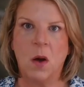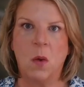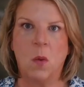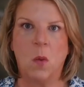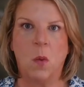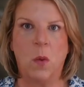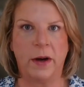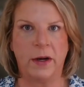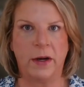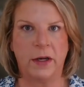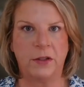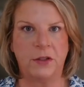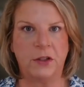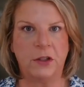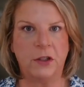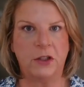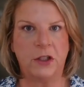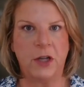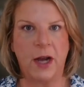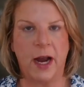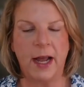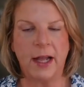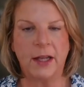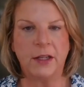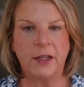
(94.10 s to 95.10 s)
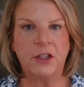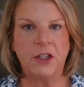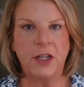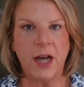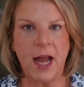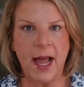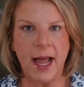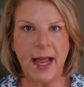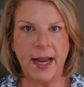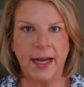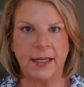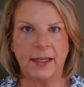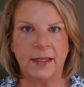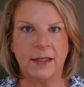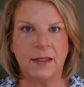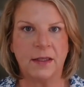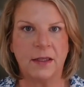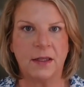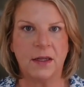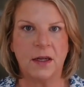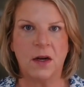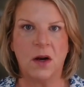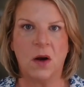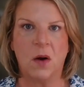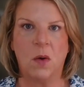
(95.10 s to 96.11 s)
Where does your child shine?
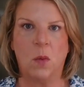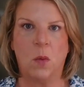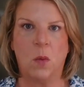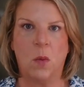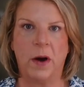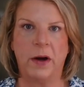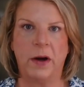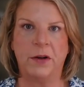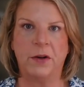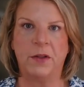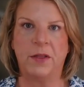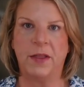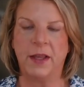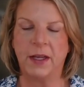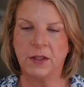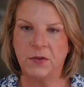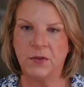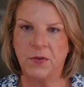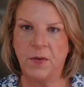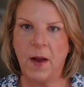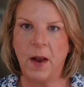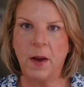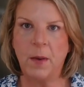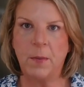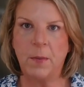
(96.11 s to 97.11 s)
Where do things fall